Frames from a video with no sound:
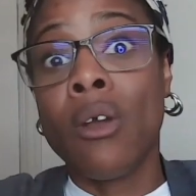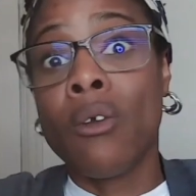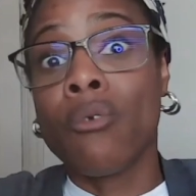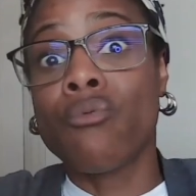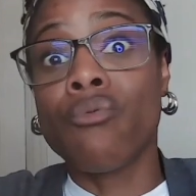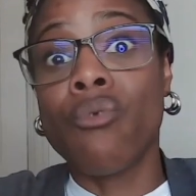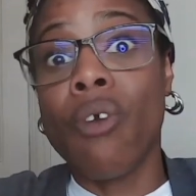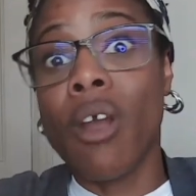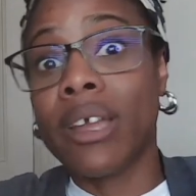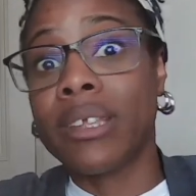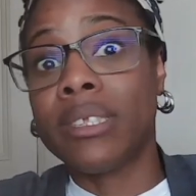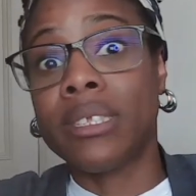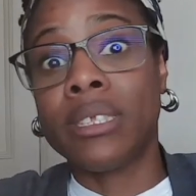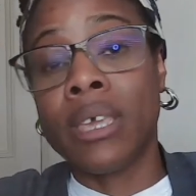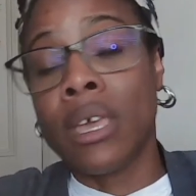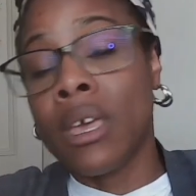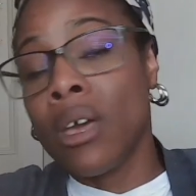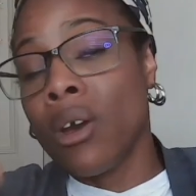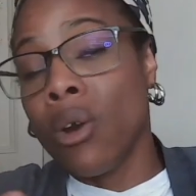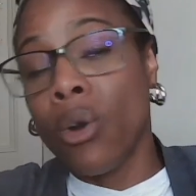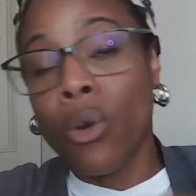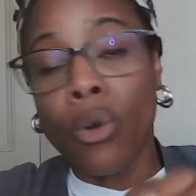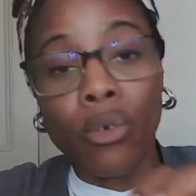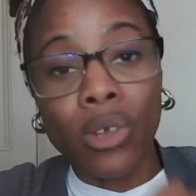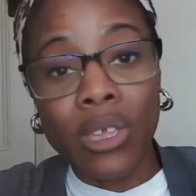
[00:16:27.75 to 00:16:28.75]
write
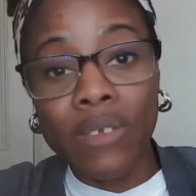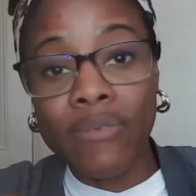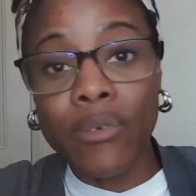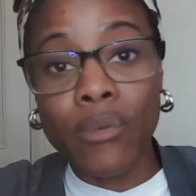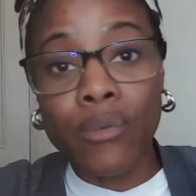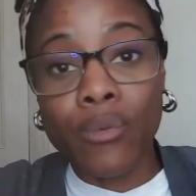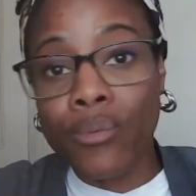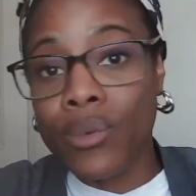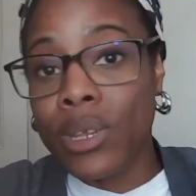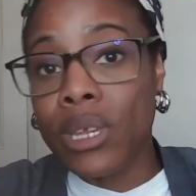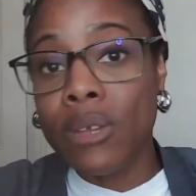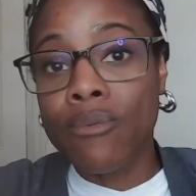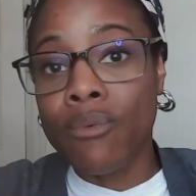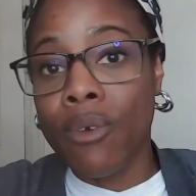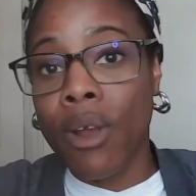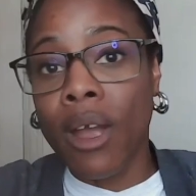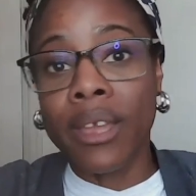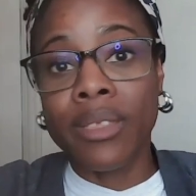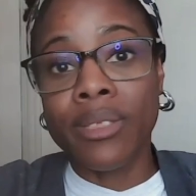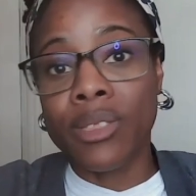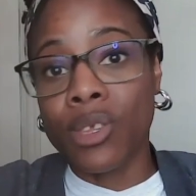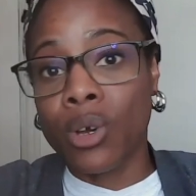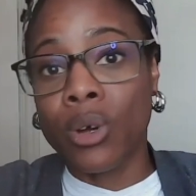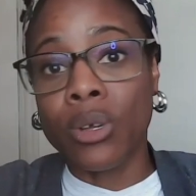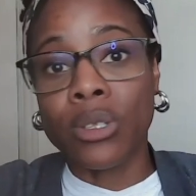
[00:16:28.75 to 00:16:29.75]
or even
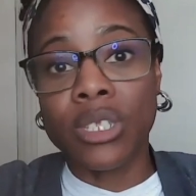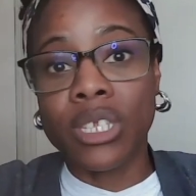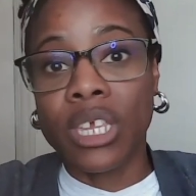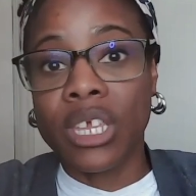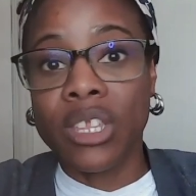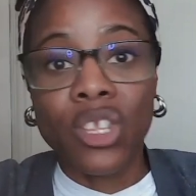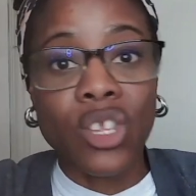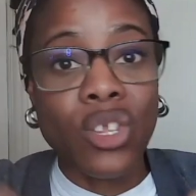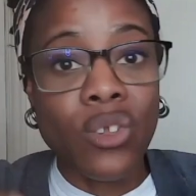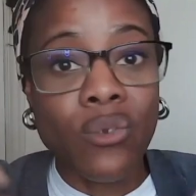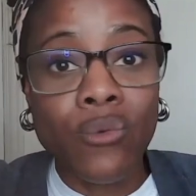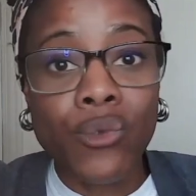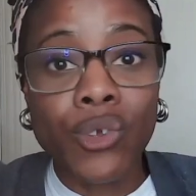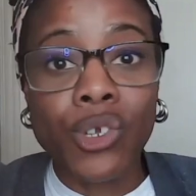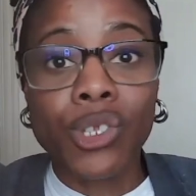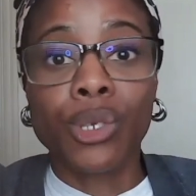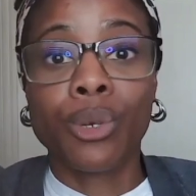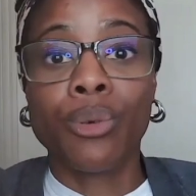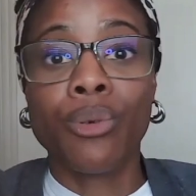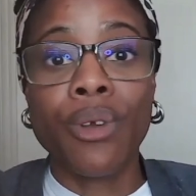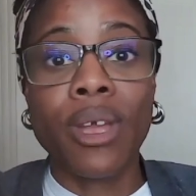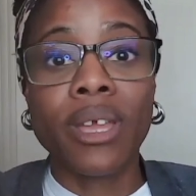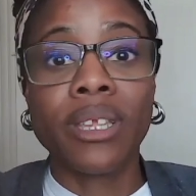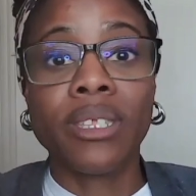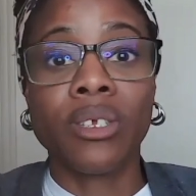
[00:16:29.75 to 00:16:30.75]
rewrite the content that you just
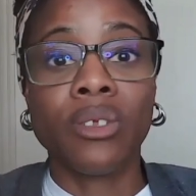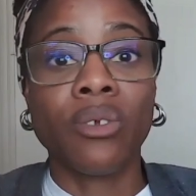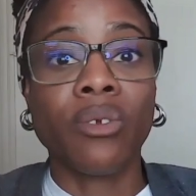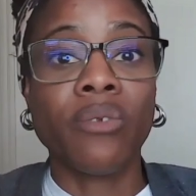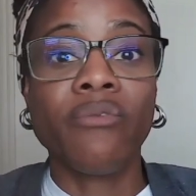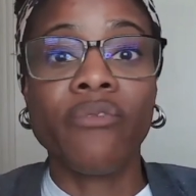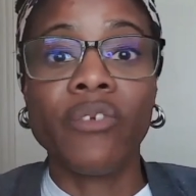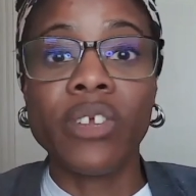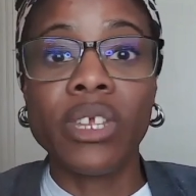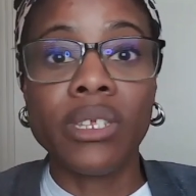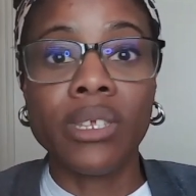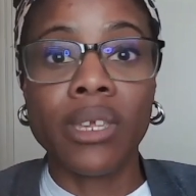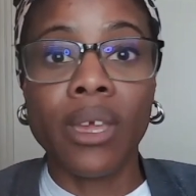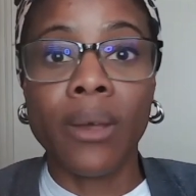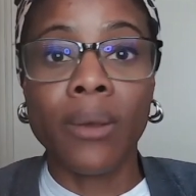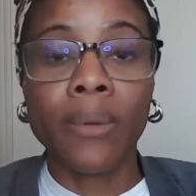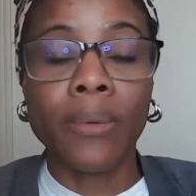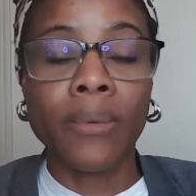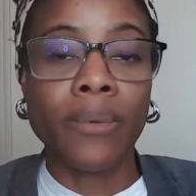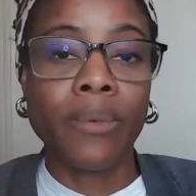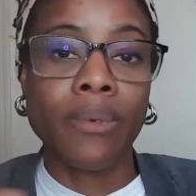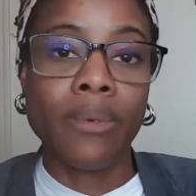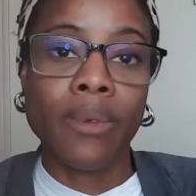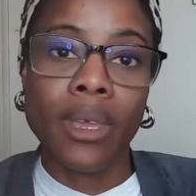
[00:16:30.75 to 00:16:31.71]
created on video.